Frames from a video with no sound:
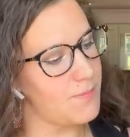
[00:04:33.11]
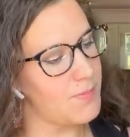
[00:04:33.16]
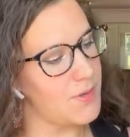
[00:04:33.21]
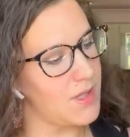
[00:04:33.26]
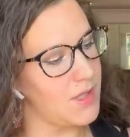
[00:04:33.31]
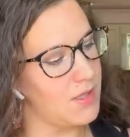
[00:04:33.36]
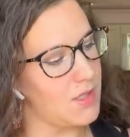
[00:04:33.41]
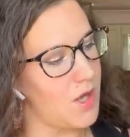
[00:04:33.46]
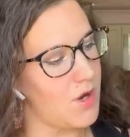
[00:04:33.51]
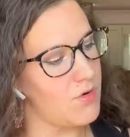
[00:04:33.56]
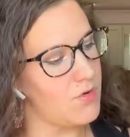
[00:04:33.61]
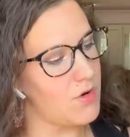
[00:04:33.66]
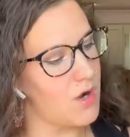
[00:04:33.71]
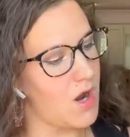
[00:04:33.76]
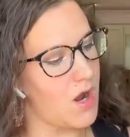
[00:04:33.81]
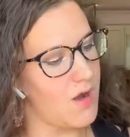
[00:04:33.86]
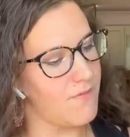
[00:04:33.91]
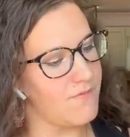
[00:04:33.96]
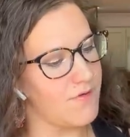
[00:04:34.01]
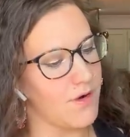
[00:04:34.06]
pillow
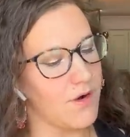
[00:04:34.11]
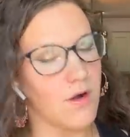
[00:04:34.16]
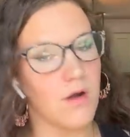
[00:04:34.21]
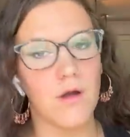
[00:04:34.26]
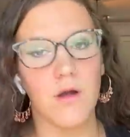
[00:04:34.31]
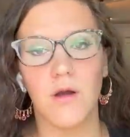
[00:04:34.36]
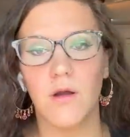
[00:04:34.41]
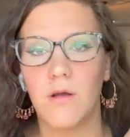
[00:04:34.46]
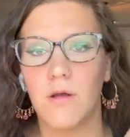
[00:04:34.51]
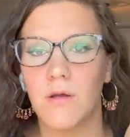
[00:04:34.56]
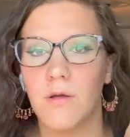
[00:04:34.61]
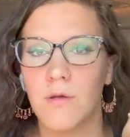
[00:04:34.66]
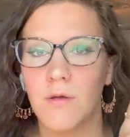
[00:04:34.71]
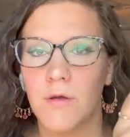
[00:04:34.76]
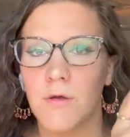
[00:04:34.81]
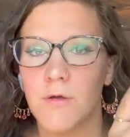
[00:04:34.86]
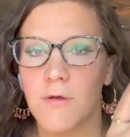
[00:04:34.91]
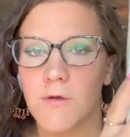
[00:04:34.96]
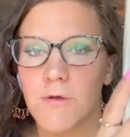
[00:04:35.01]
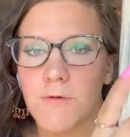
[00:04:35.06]
cover.
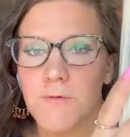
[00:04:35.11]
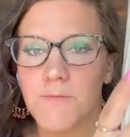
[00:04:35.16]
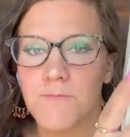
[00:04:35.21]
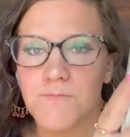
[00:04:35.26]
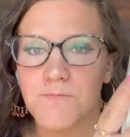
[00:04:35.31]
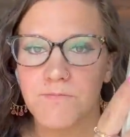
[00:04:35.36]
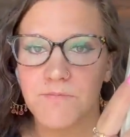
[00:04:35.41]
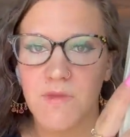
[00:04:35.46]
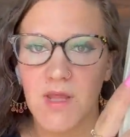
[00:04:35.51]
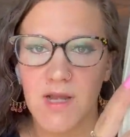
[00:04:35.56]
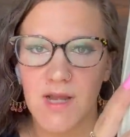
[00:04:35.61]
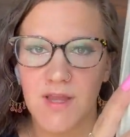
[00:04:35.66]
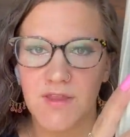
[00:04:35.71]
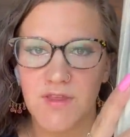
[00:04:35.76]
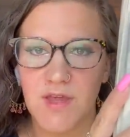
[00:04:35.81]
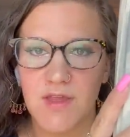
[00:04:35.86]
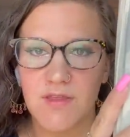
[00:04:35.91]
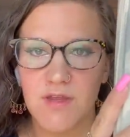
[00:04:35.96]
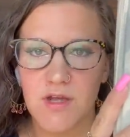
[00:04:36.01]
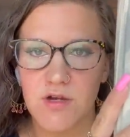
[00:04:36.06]
And I
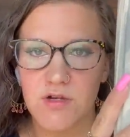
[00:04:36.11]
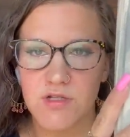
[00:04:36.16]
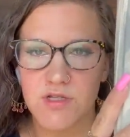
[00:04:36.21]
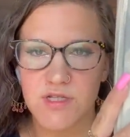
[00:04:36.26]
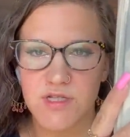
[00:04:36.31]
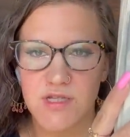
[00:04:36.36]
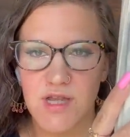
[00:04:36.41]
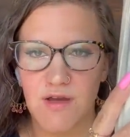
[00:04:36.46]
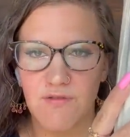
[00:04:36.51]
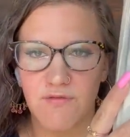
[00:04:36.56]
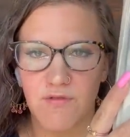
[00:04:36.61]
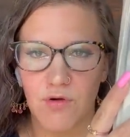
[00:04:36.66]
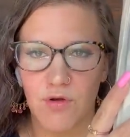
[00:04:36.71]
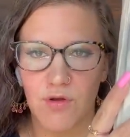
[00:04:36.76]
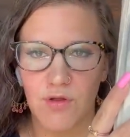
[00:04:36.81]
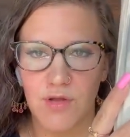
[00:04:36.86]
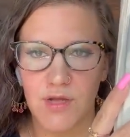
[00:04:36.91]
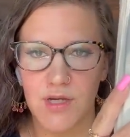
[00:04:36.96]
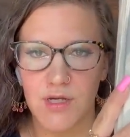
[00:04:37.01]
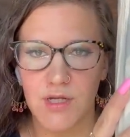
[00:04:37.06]
think there's
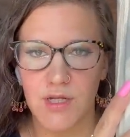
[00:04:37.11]
several in